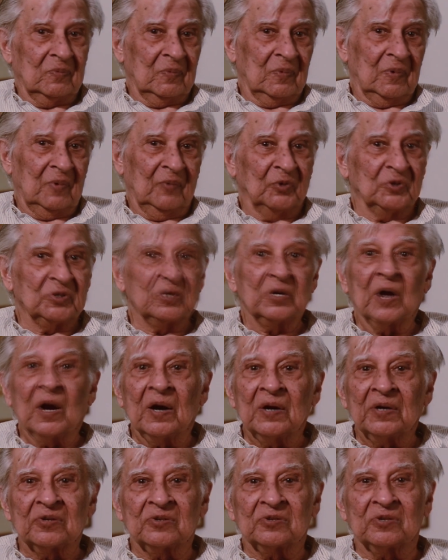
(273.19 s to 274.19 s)
was an
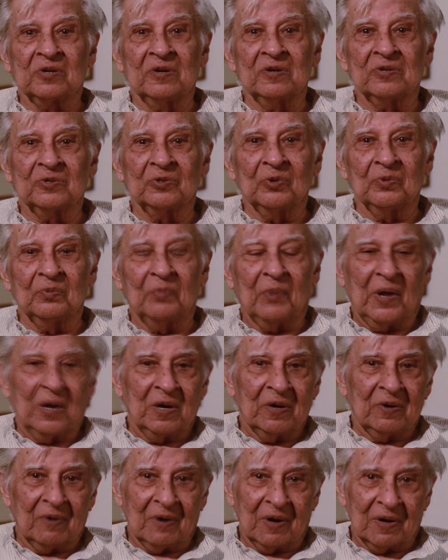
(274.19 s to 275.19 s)
artist in his own
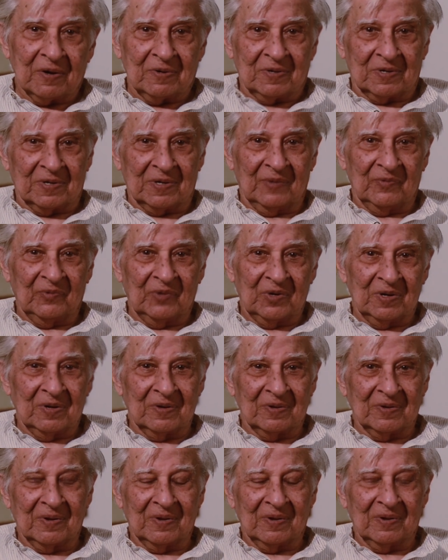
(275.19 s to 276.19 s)
valley, right? I mean,
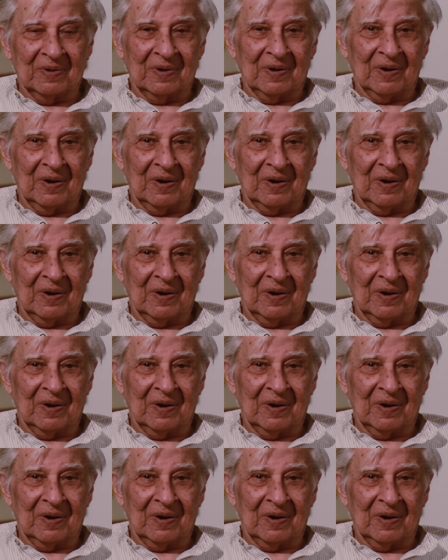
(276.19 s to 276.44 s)
then